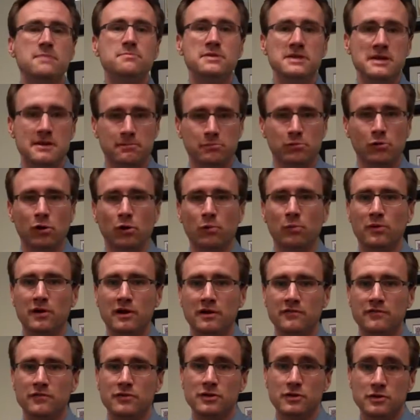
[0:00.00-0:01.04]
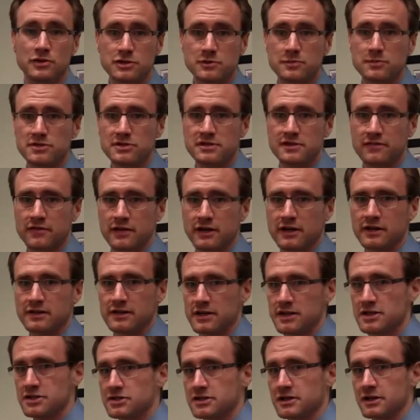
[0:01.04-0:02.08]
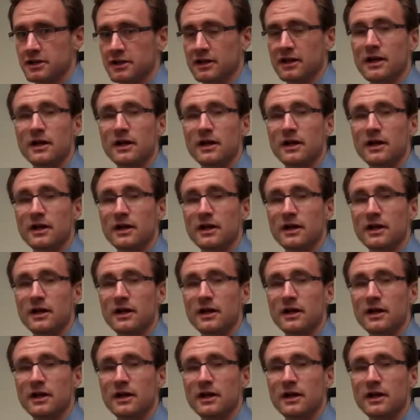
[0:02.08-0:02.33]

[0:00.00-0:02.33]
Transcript: be appropriate for your specific condition.